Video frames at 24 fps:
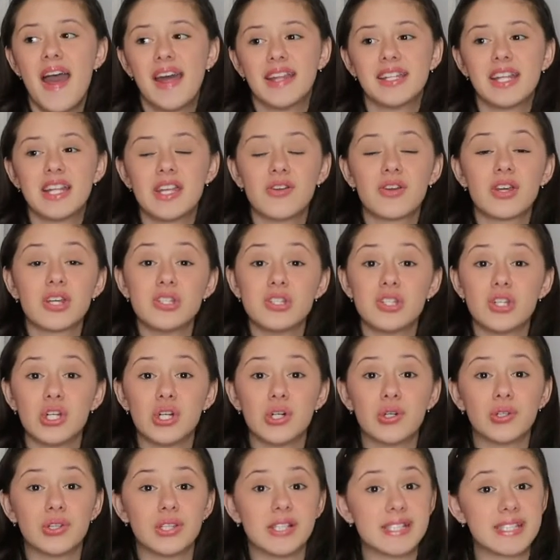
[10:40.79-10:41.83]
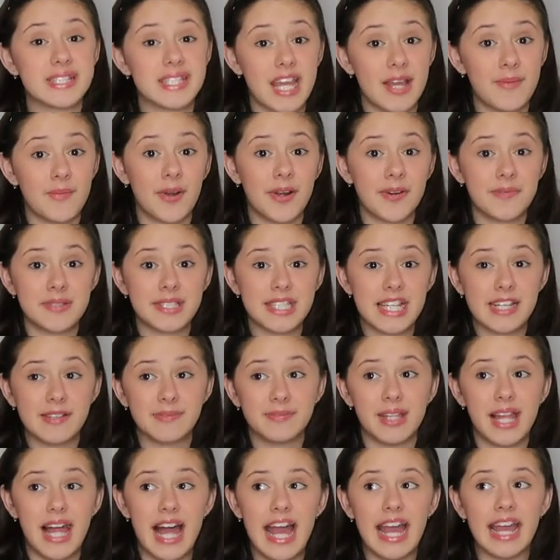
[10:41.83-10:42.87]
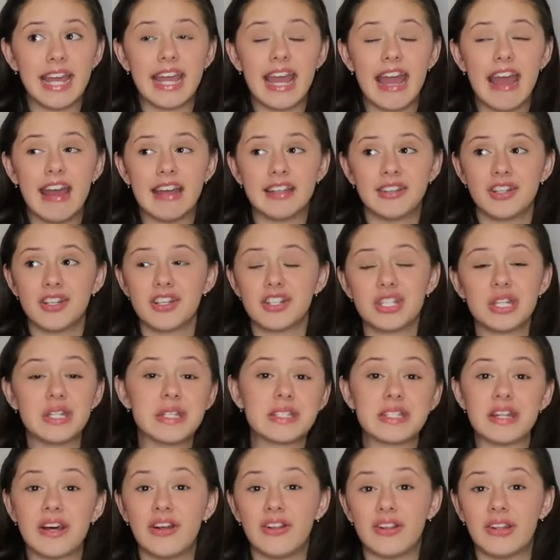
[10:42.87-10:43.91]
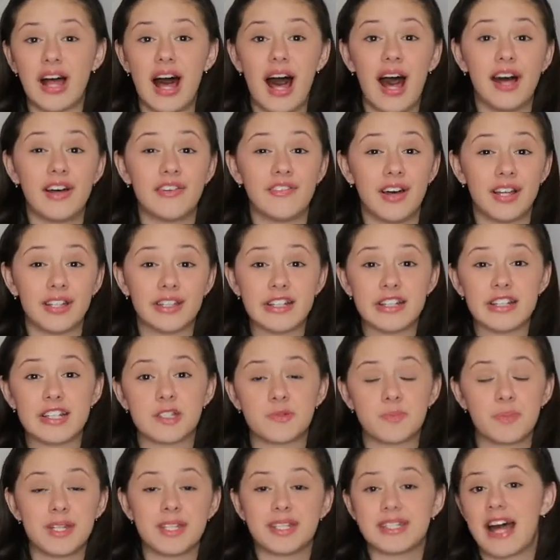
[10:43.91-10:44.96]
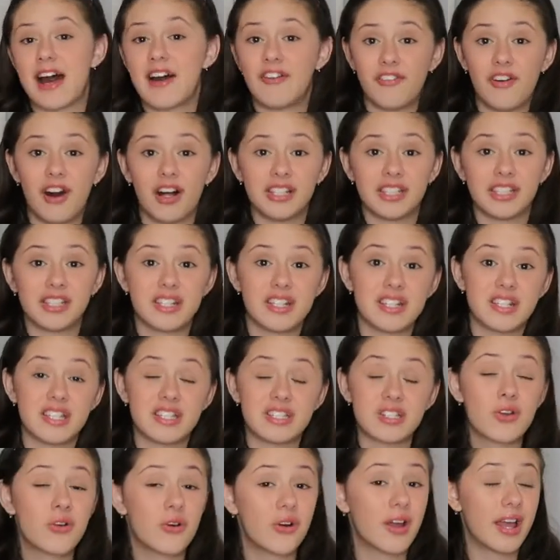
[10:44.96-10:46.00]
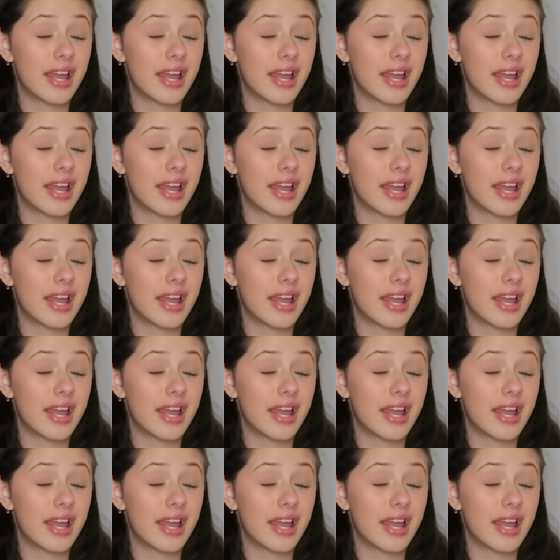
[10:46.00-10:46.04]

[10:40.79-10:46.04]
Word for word: And then you can do the same arm, same leg, and there's just a lot of other spins that fall into this